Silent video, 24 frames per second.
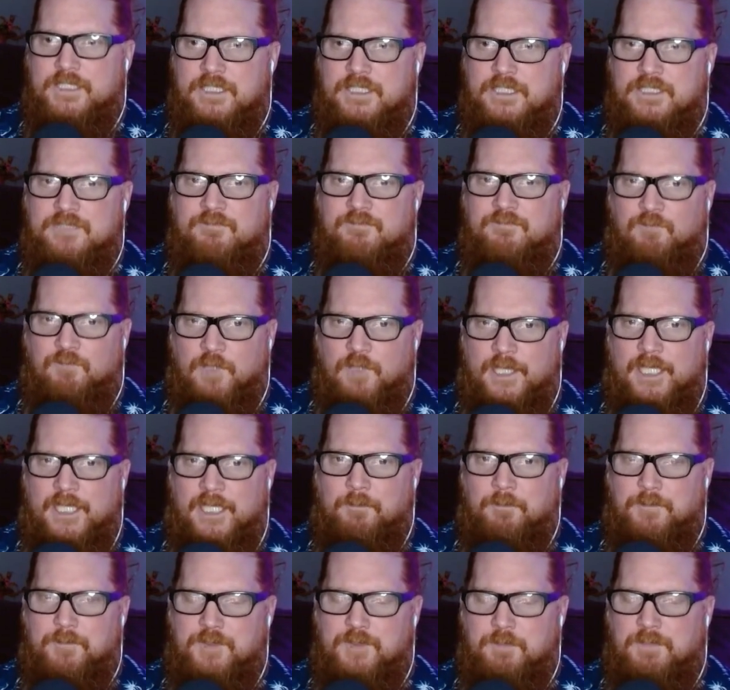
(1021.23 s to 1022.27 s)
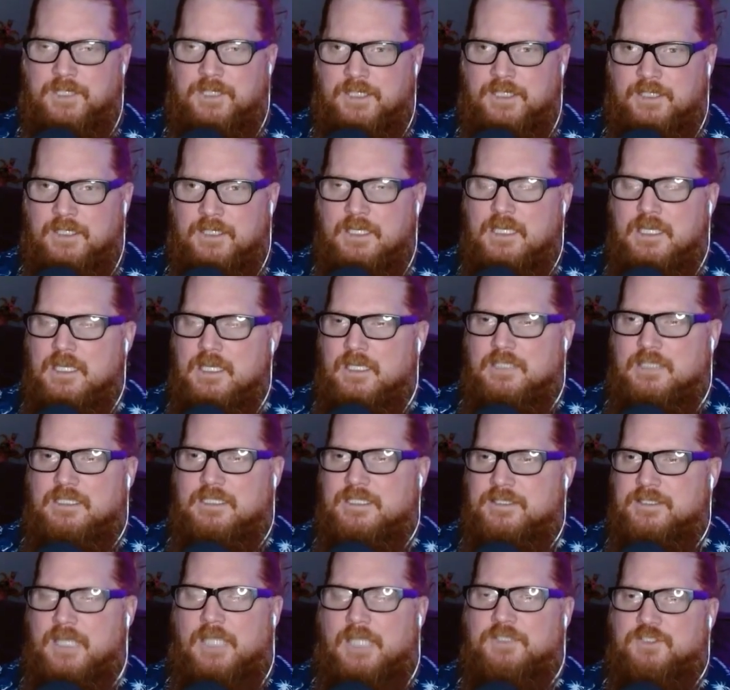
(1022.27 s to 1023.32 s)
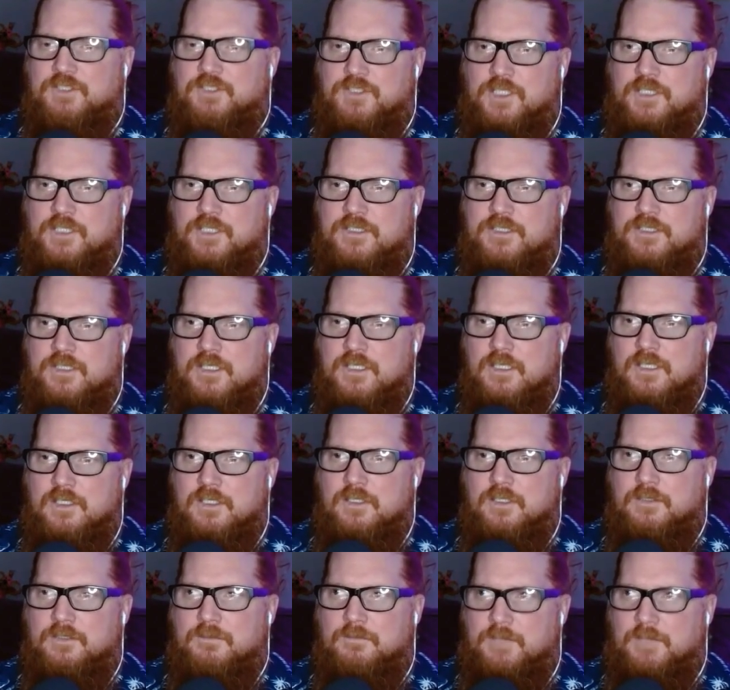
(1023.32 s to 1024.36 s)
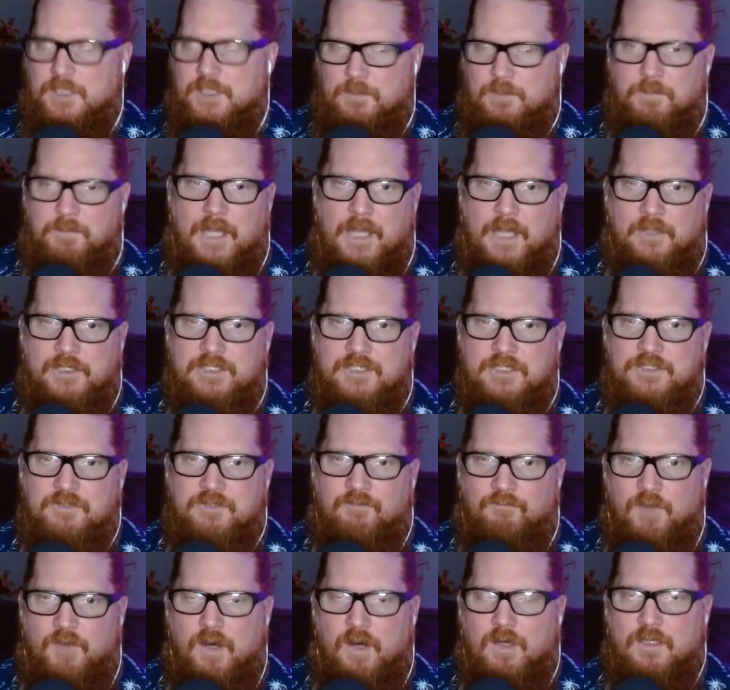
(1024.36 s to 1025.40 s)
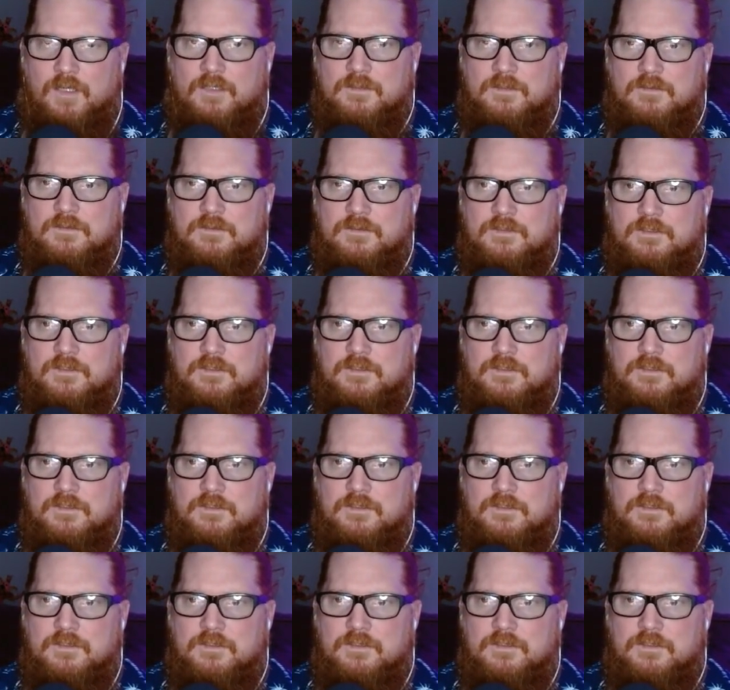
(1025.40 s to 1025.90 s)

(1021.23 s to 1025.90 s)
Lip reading: his flame to be, because it's not just the Empire needs to fall.